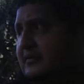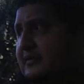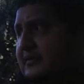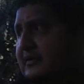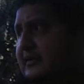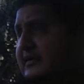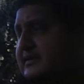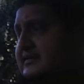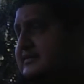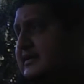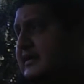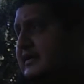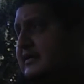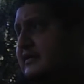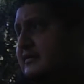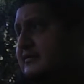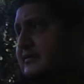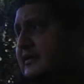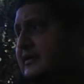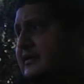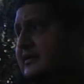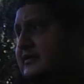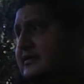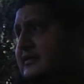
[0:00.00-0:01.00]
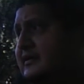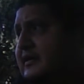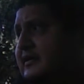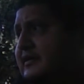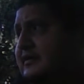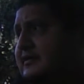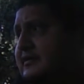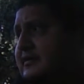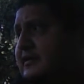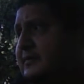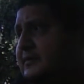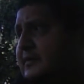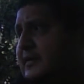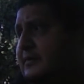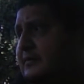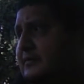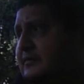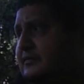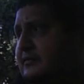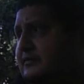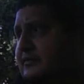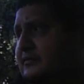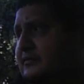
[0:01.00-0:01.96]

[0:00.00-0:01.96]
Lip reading: Is that how they get people?